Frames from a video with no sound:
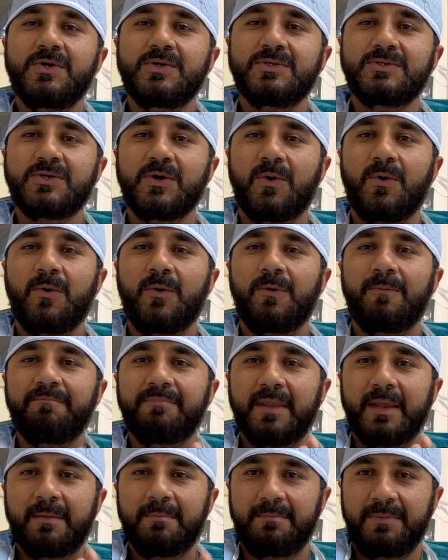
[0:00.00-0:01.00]

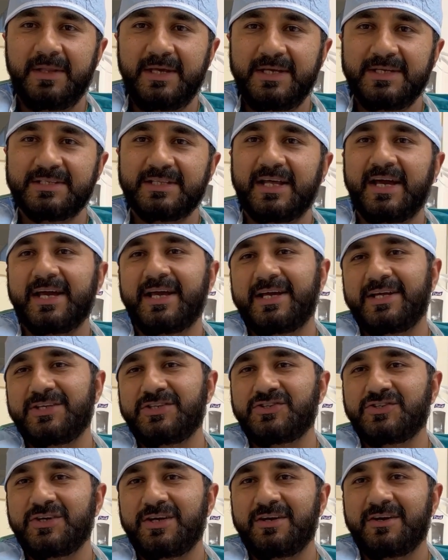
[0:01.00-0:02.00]
So please like and
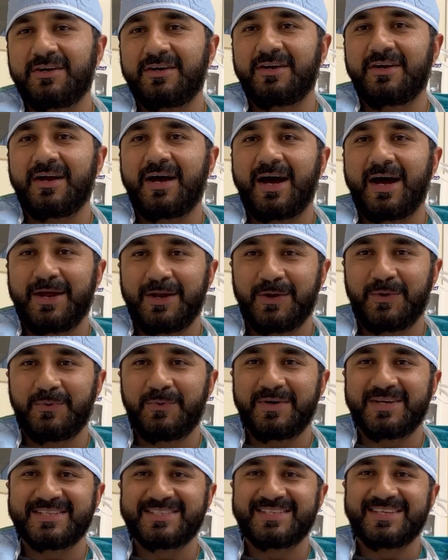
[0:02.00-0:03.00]
share, I
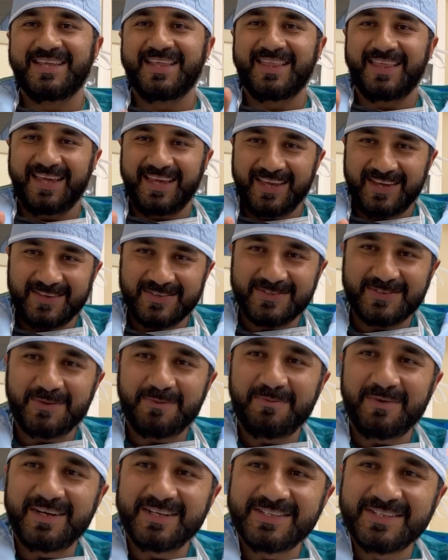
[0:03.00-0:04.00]
request. Thank you so
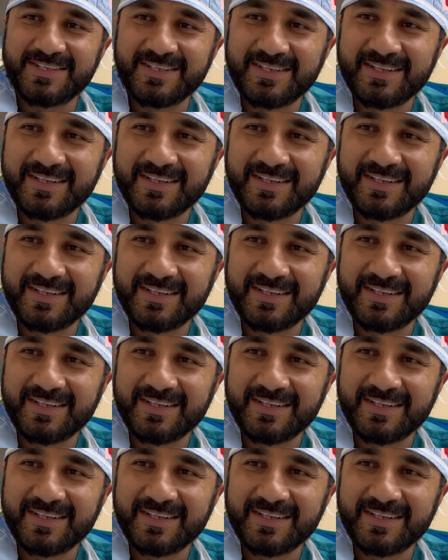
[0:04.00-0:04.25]
much.